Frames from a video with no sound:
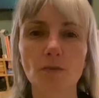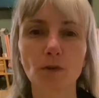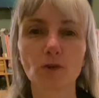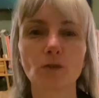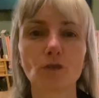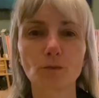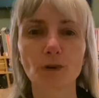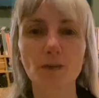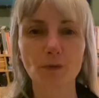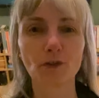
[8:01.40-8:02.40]
bone, your
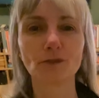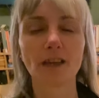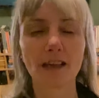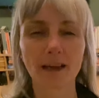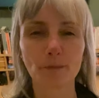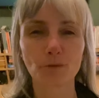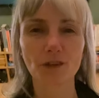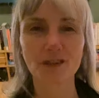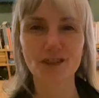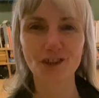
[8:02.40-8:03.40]
breastbone, and
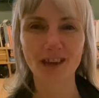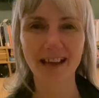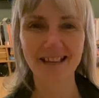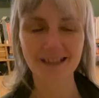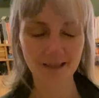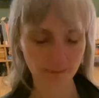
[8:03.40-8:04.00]
breathe into your hands.